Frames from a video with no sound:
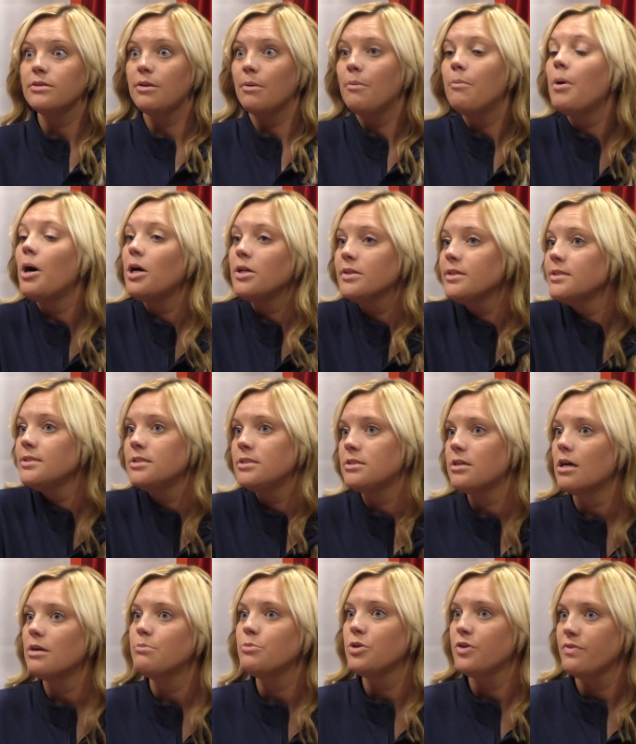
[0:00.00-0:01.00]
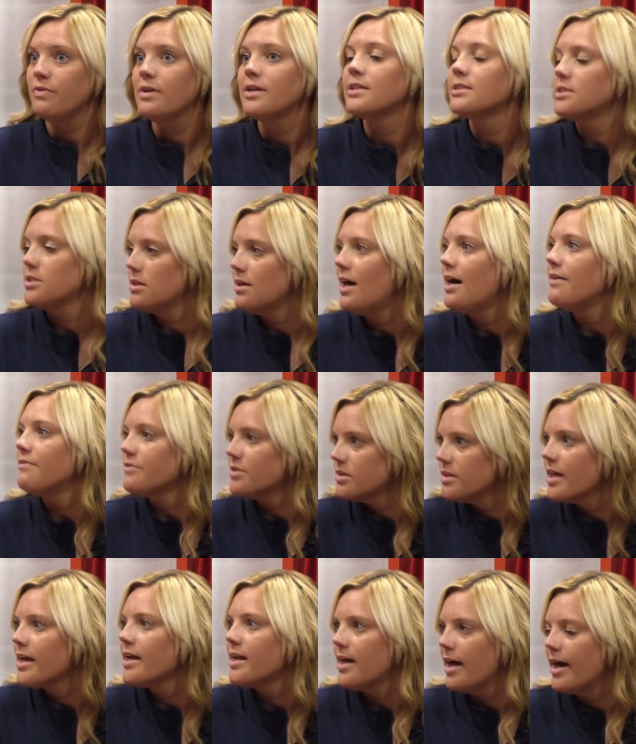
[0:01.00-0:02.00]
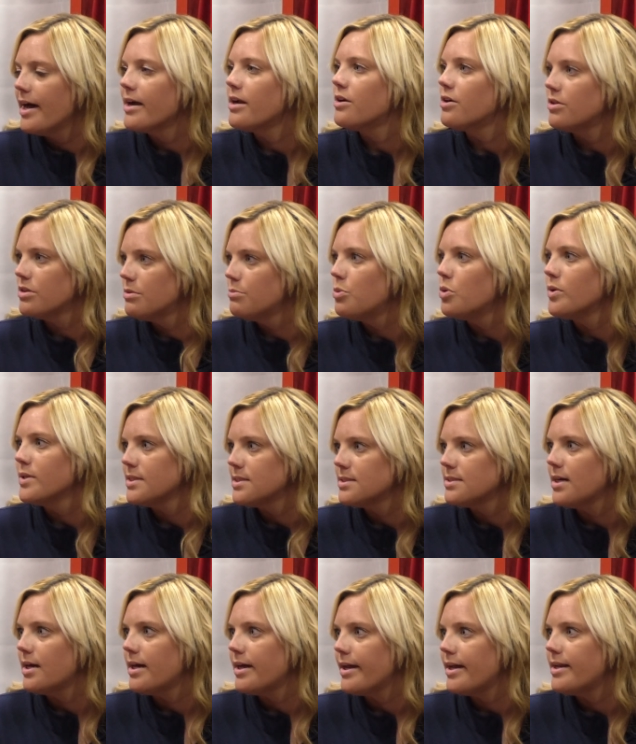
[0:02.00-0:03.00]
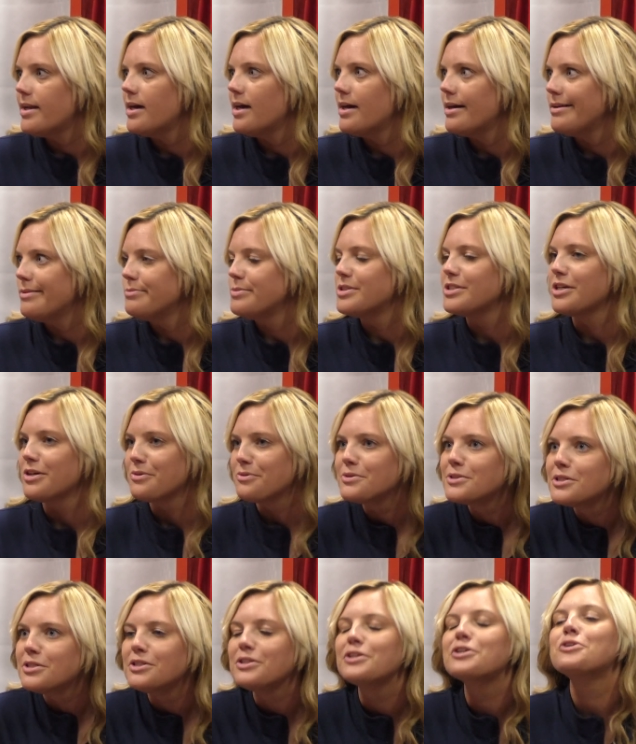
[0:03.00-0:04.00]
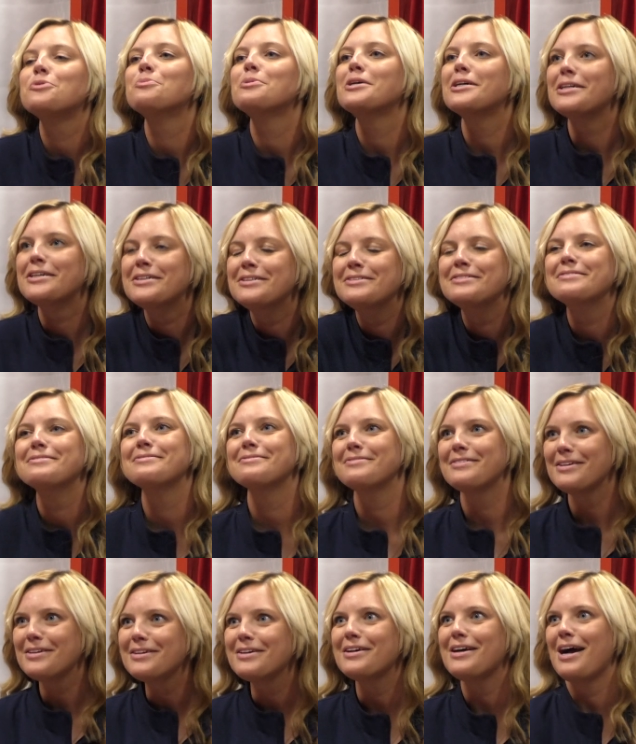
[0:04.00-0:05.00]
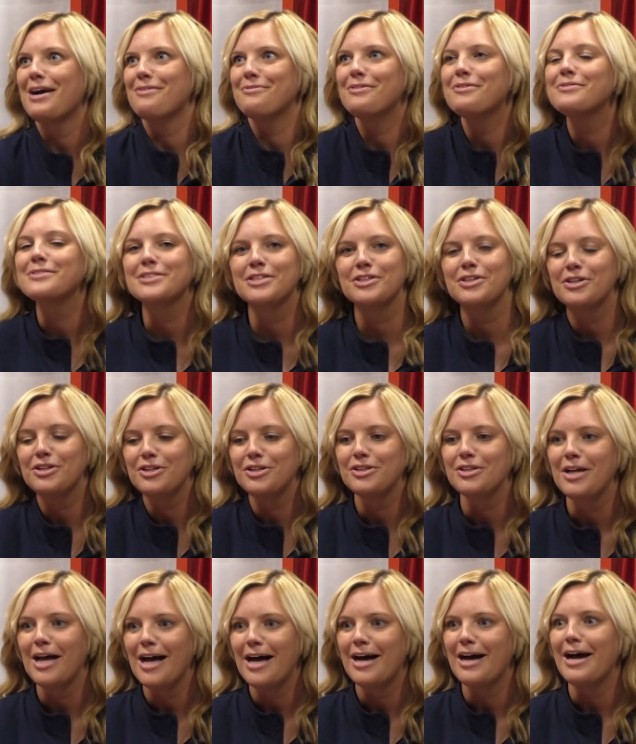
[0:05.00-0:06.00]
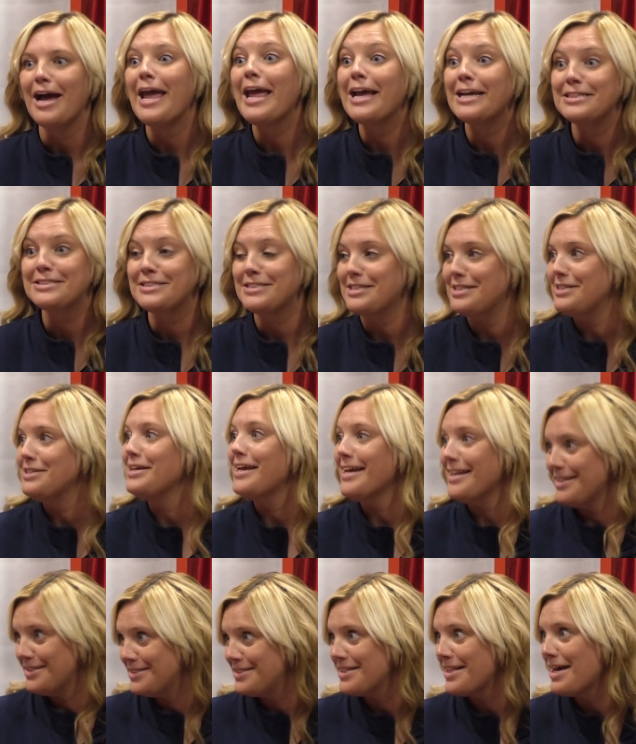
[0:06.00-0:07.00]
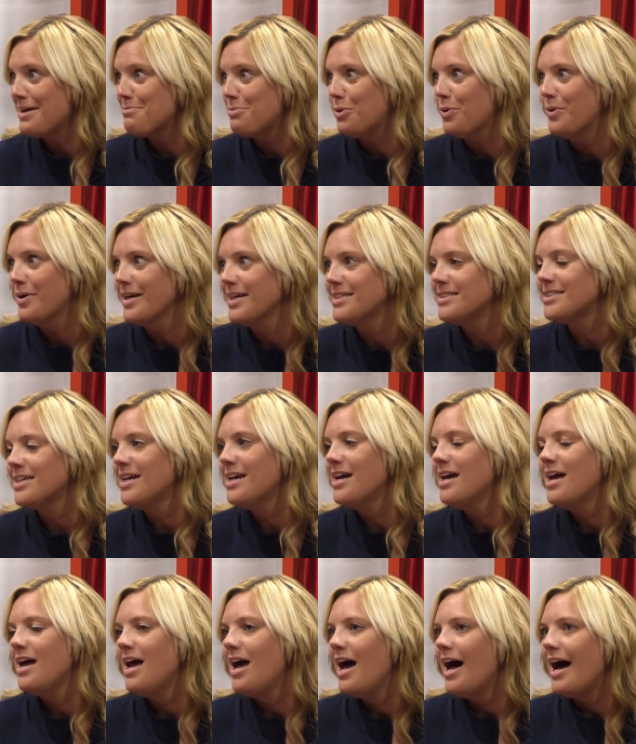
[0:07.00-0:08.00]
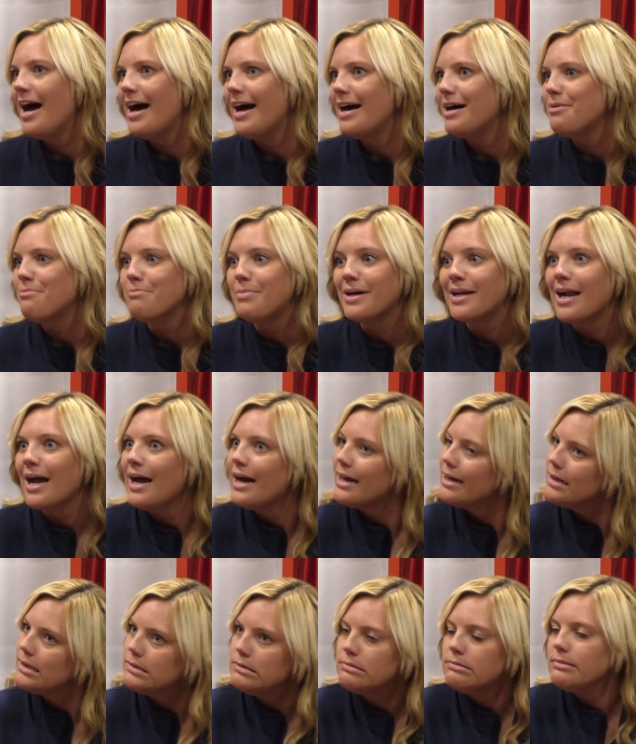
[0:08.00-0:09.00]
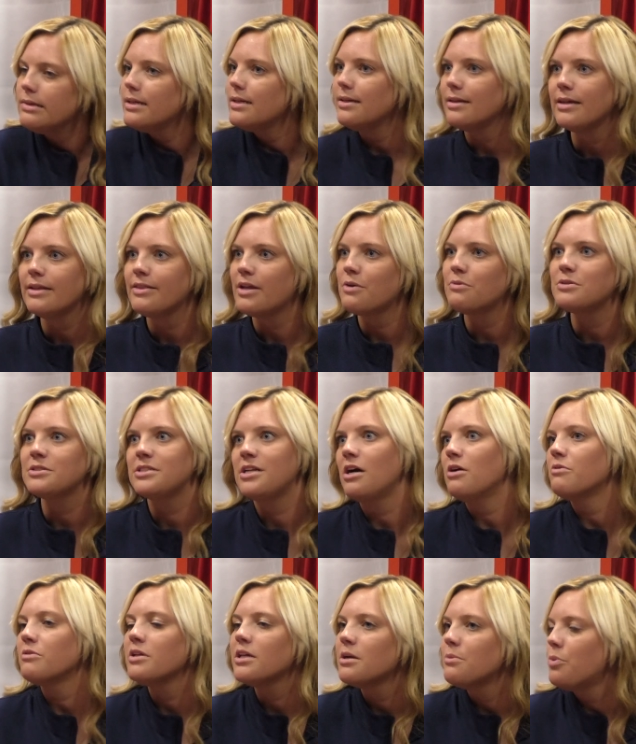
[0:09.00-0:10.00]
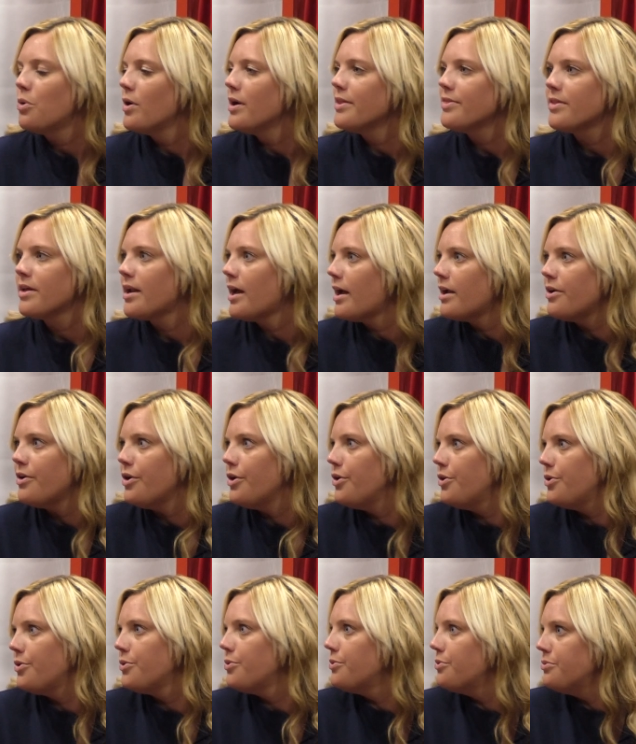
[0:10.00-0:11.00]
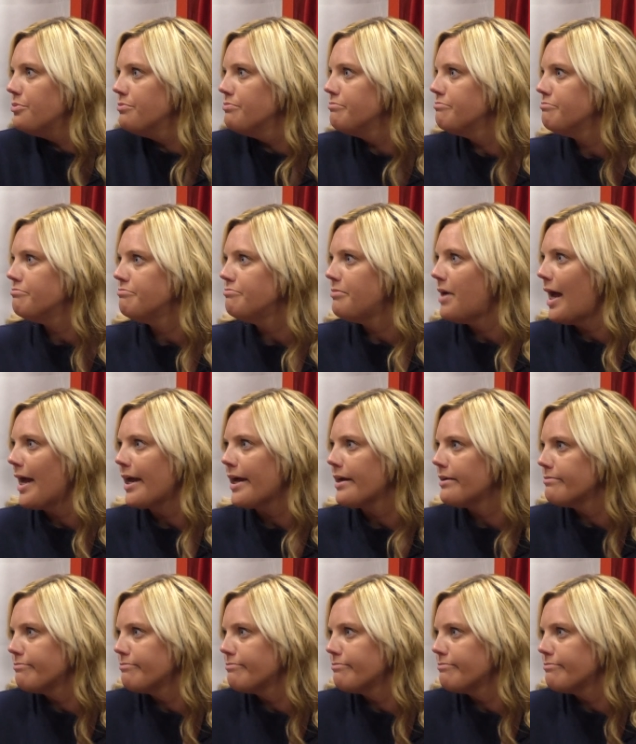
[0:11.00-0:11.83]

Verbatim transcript: the ball didn't start moving until after they had hired on the boys side um, so it was a little bit I, it was a little uh, antsy getting to that point um, but i there was not really a point that i knew i